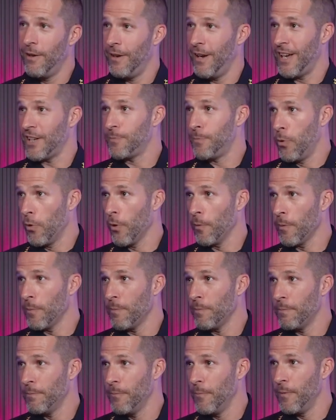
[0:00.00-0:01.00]
as
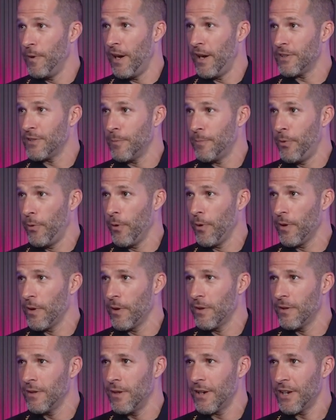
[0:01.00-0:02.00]
a
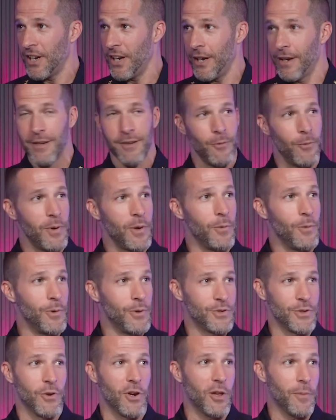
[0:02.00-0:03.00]
poor kid, we
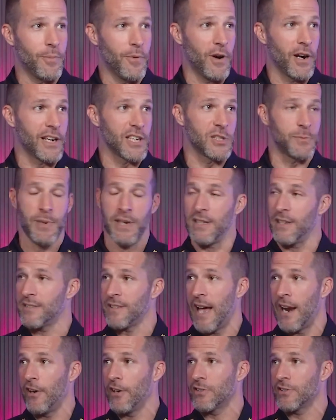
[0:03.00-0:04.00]
used to go to the park and spend a
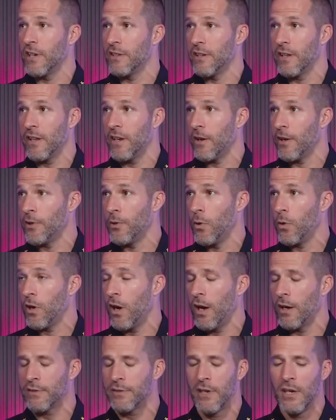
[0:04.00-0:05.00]
Saturday or Sunday there at no
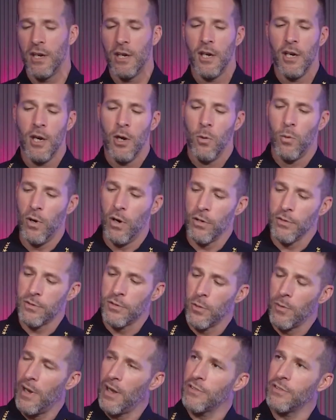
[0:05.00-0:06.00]
cost. Well,
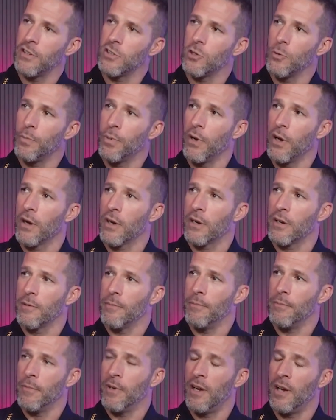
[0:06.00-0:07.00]
Doral Central Park,
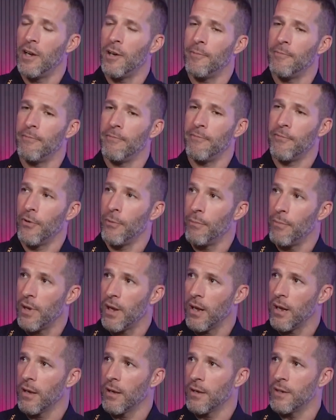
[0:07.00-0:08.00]
for
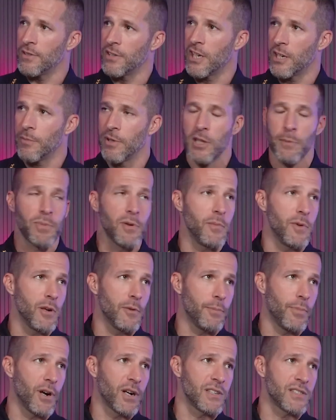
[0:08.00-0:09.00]
me, is going to be the premier
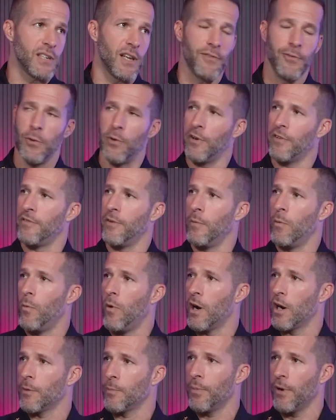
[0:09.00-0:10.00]
park in South Florida, from a
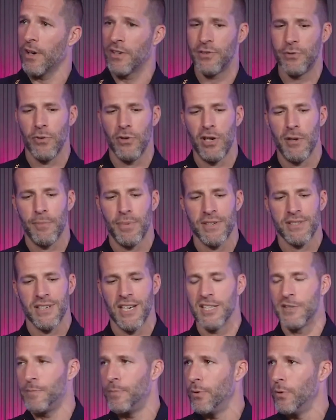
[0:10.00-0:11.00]
water parks to
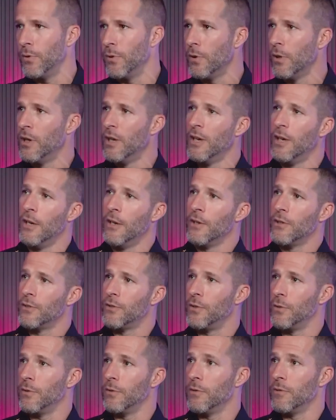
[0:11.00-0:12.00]
Olympic-sized pool
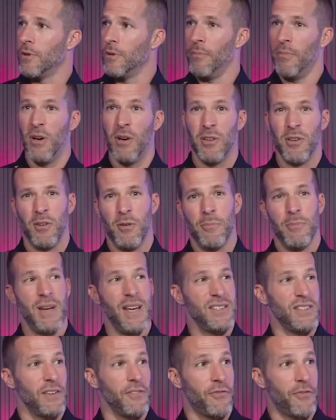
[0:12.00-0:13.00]
to
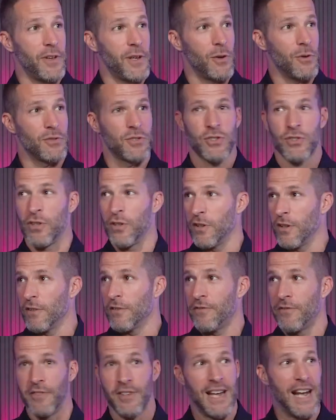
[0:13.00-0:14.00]
amazing fields,
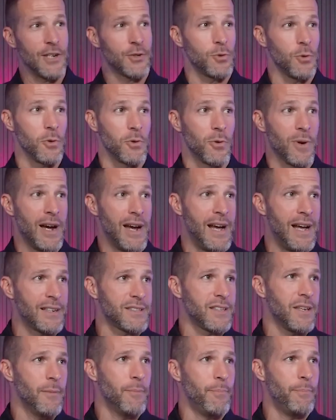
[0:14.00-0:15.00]
turf, natural
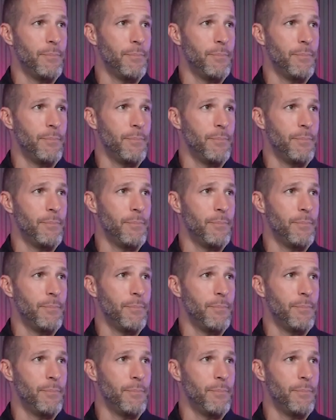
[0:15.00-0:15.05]
grass.